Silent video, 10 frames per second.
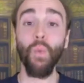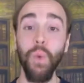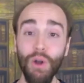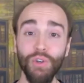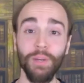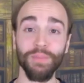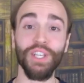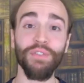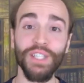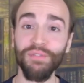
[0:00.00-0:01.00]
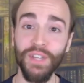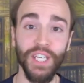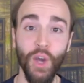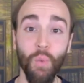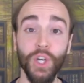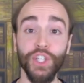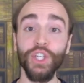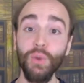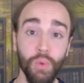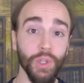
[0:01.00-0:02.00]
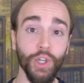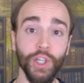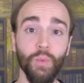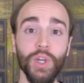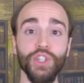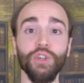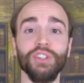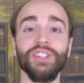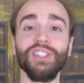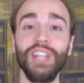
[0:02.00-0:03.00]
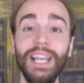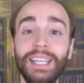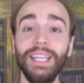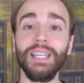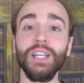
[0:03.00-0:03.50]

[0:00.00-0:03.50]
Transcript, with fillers: Welcome to this video where you will learn what your psychic